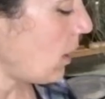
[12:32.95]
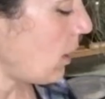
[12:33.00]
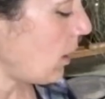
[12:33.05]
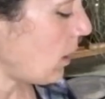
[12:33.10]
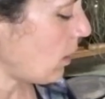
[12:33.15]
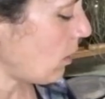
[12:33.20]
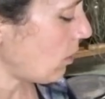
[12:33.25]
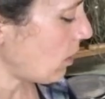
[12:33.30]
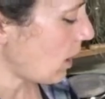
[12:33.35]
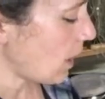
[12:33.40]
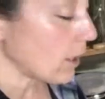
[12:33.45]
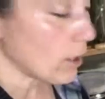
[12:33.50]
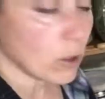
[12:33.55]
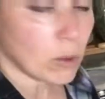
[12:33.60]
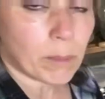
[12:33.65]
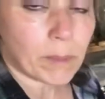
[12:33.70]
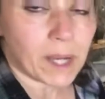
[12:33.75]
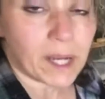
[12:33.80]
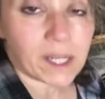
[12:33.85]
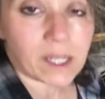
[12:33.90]
Now, I
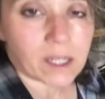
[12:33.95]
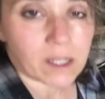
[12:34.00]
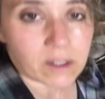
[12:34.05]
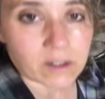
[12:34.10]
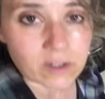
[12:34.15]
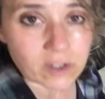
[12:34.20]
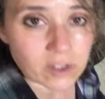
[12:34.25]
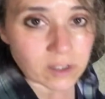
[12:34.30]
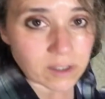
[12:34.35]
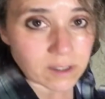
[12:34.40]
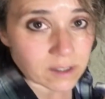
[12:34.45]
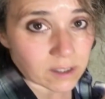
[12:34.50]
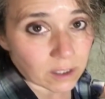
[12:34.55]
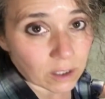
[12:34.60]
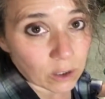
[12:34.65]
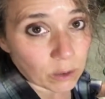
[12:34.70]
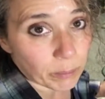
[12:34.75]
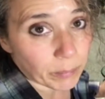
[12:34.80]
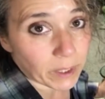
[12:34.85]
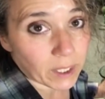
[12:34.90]
don't mind that it's just this
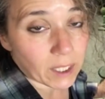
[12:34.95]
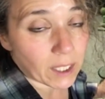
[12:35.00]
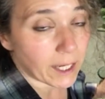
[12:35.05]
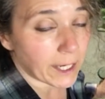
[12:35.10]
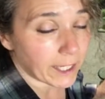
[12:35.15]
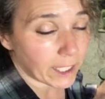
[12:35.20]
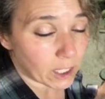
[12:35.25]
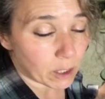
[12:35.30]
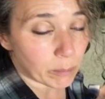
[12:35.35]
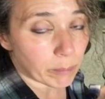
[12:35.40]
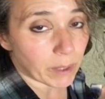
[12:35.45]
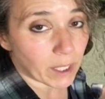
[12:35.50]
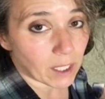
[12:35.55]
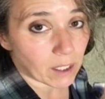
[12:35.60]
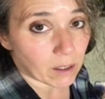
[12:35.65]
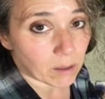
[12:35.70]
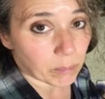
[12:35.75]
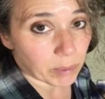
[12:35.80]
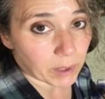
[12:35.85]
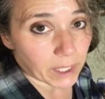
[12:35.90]
little bit. I hadn't
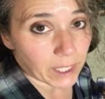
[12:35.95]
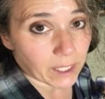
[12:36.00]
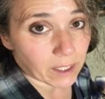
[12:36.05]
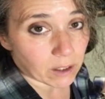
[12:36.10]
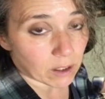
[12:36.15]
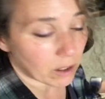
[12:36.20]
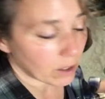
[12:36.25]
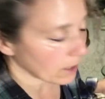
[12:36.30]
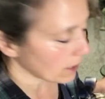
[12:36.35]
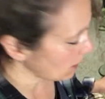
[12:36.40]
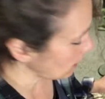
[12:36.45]
been, planned on